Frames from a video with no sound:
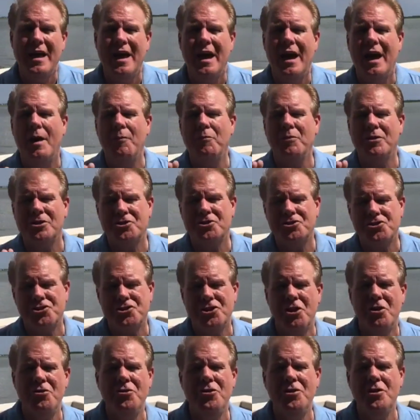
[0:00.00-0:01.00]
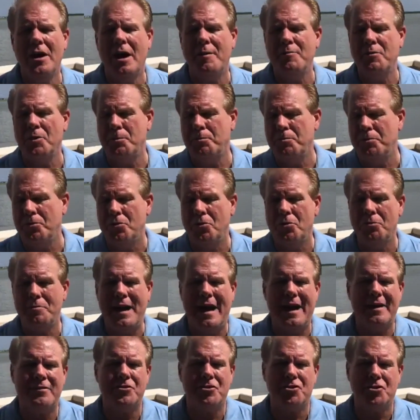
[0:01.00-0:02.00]
I'm going to show you, I'm going to pull
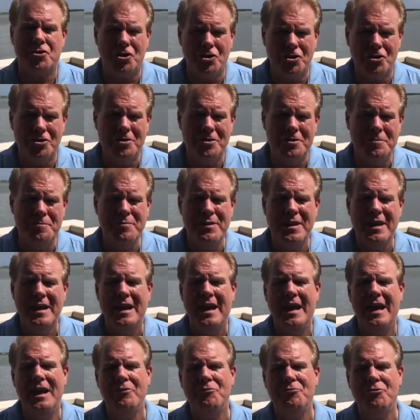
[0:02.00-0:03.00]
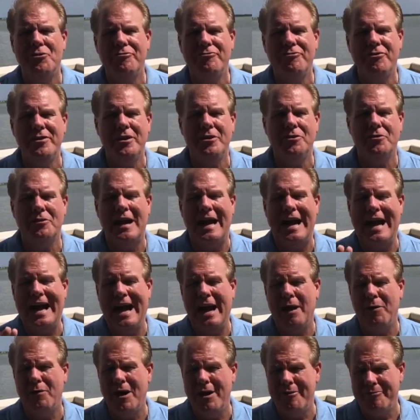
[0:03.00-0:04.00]
back the curtain and reveal
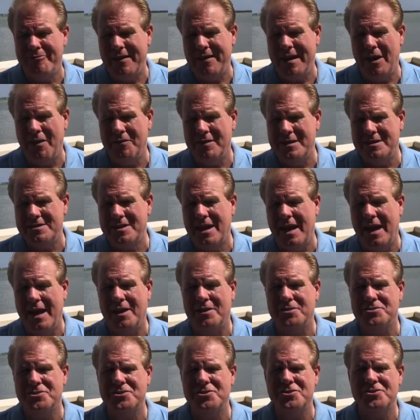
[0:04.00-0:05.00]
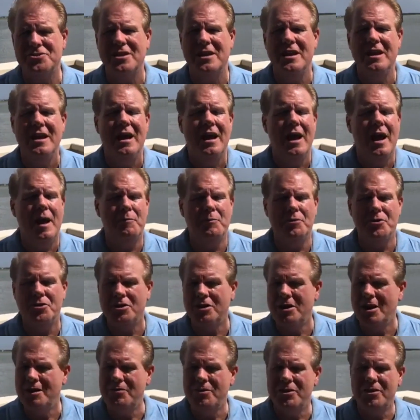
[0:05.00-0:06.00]
how I found these houses. I'm going to
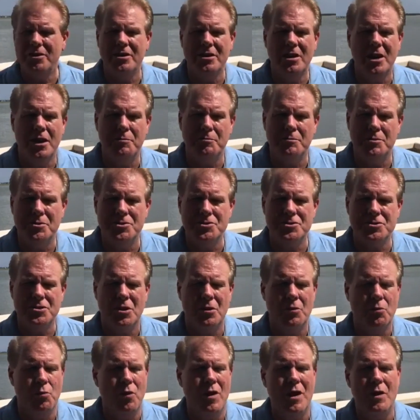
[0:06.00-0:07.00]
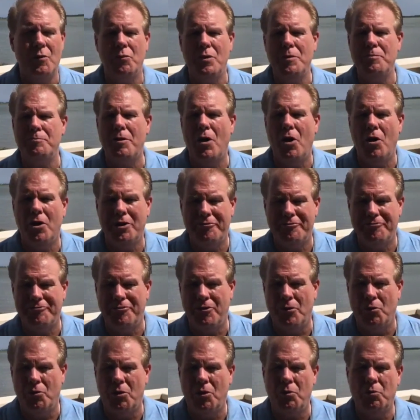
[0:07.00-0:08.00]
give you the numbers, what we bought it
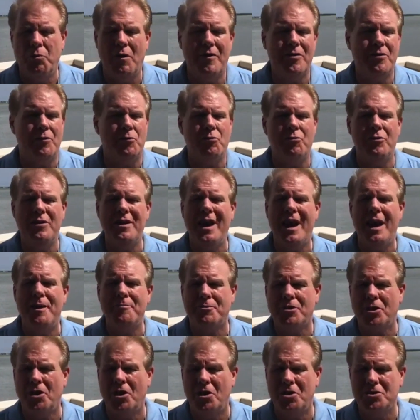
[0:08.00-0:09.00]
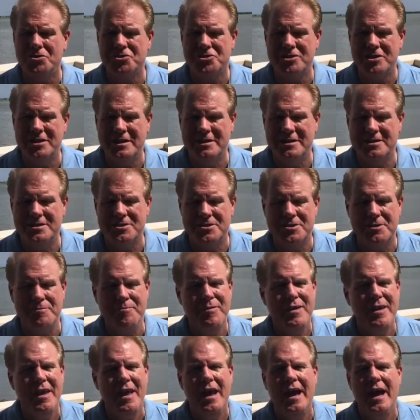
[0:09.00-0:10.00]
for, what the rehab cost is,
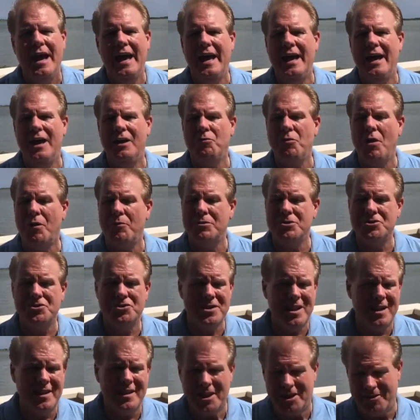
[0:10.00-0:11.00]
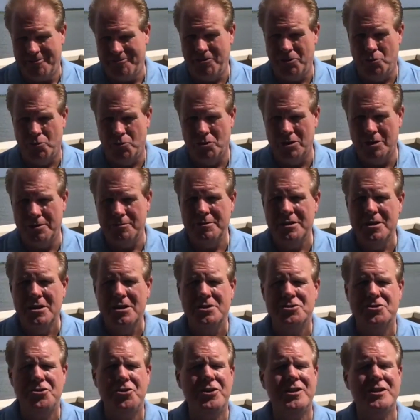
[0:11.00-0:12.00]
and what we're selling it for.
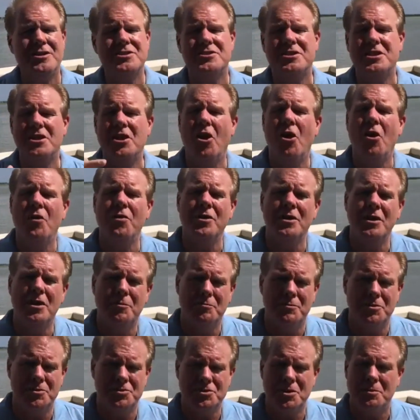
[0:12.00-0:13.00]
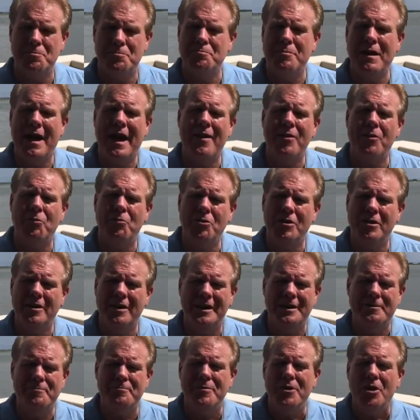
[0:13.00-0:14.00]
So you get to see all the numbers. And by the
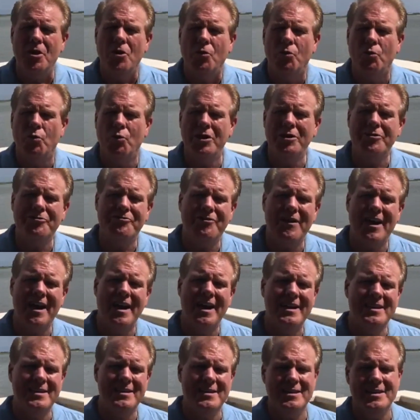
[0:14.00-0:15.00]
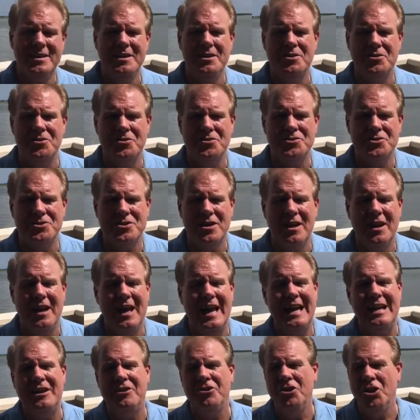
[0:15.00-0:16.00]
way, we find deals
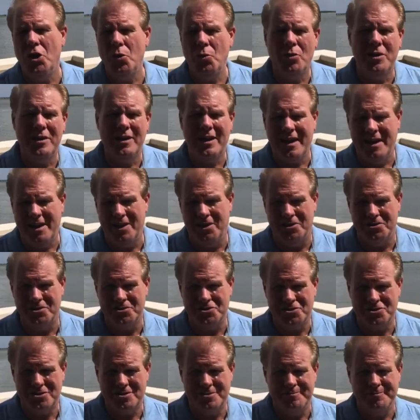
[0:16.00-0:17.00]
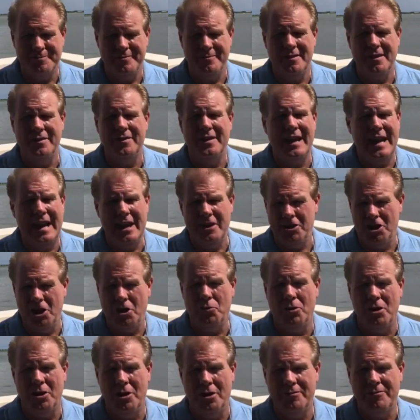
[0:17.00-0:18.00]
like no one else that I
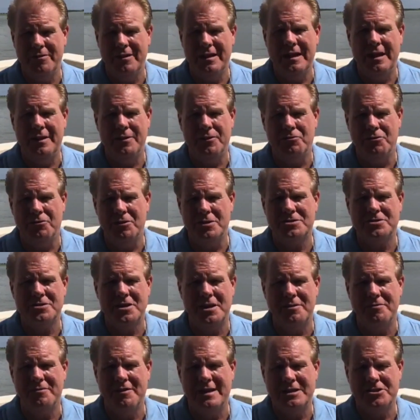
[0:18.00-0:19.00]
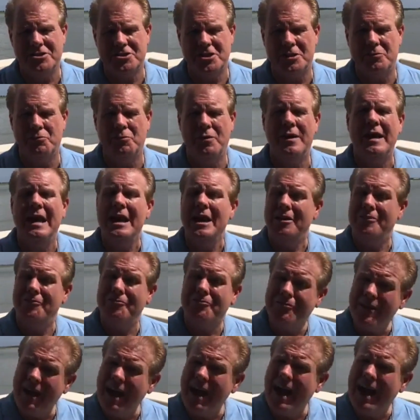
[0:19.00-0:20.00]
know of in the real estate investing. We, in
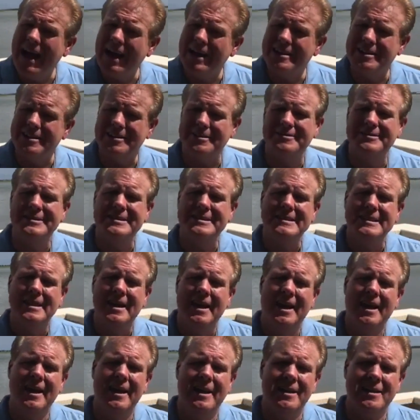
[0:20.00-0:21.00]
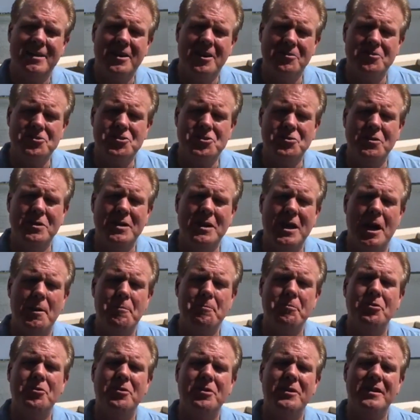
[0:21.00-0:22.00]
fact, uh, Carol Joy and I
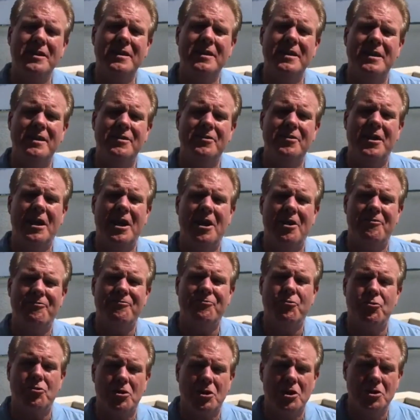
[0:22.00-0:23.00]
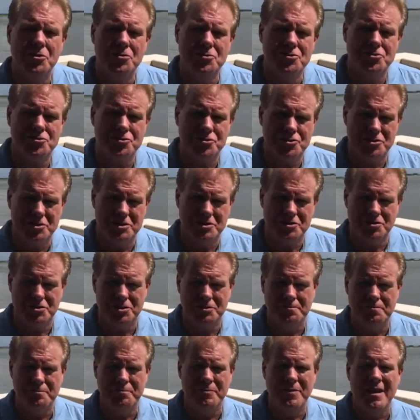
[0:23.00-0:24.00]
put together our foreclosure
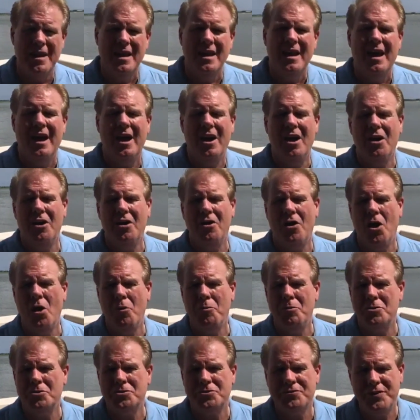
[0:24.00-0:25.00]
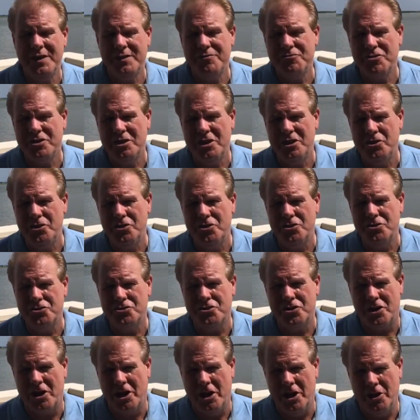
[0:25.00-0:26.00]
system uh, almost 15 years
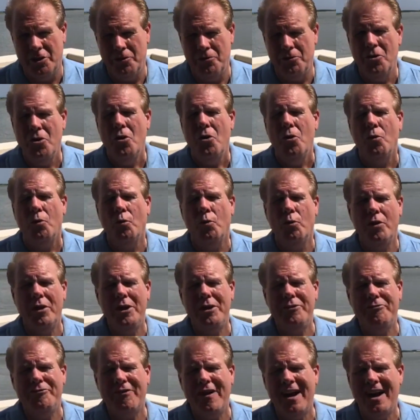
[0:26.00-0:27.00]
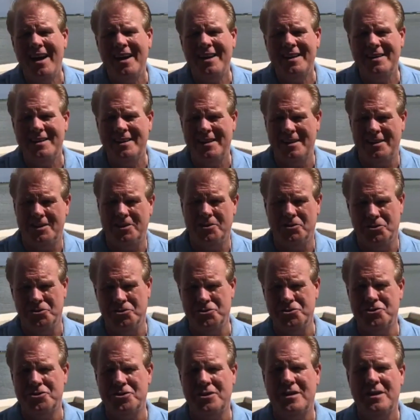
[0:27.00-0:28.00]
ago. We find
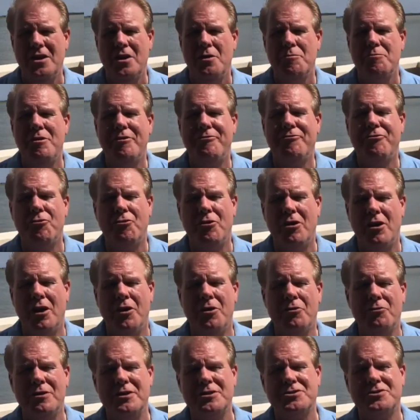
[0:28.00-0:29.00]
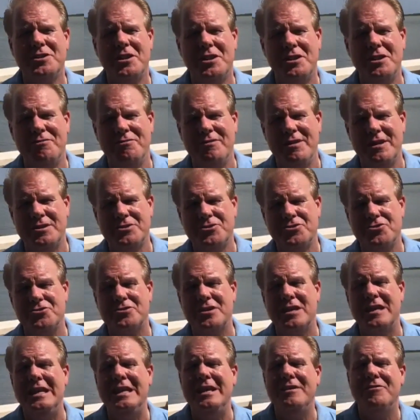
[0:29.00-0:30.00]
deals before other real estate
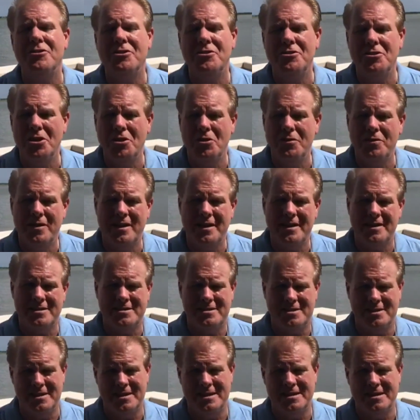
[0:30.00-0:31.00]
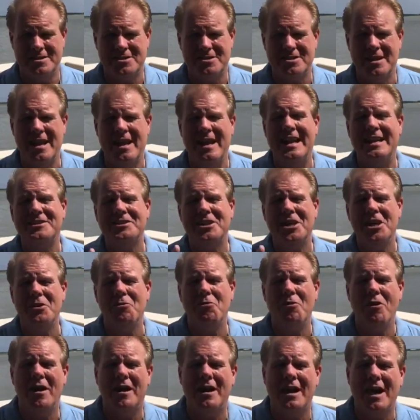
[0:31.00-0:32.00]
investors even know they exist. And I tell
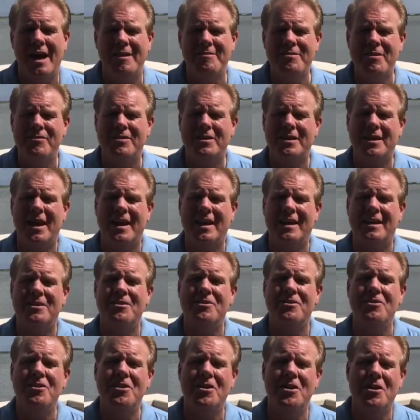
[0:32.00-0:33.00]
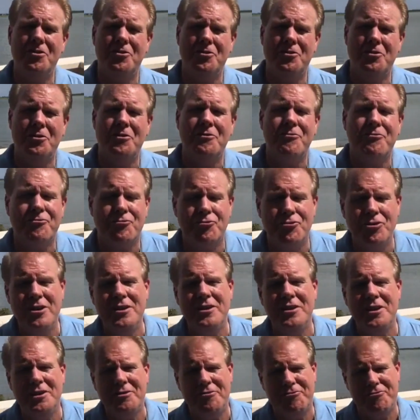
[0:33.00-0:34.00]
you what, I've even got another free
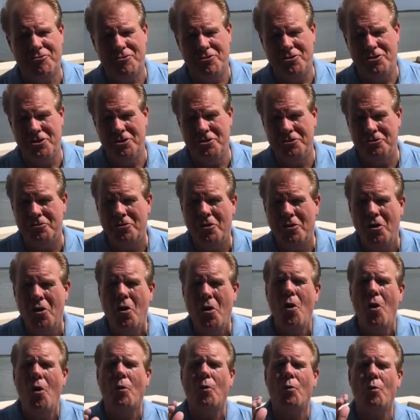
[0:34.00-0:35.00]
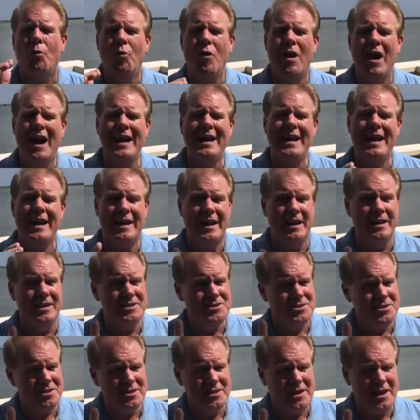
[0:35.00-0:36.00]
gift for you. Write, and now
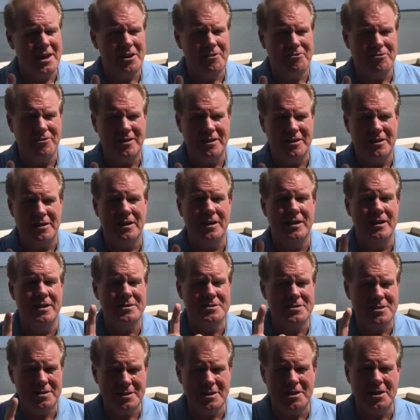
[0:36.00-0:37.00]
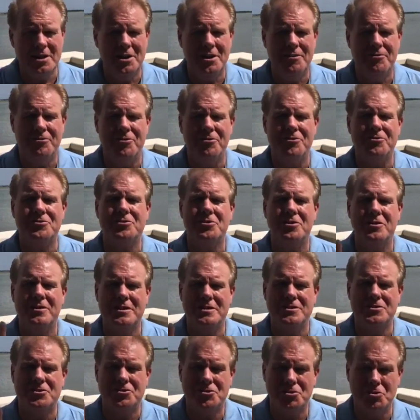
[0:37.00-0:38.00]
listen carefully, listen careful to
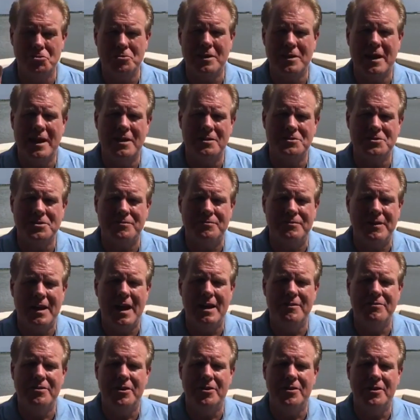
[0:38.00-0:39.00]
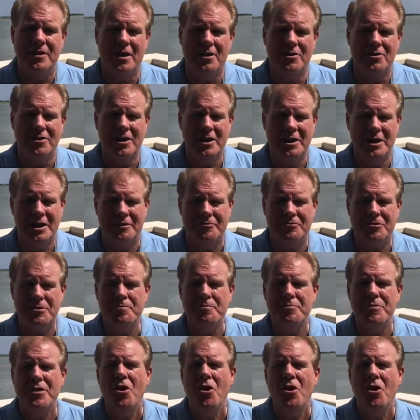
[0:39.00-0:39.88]
this $2,500 gift.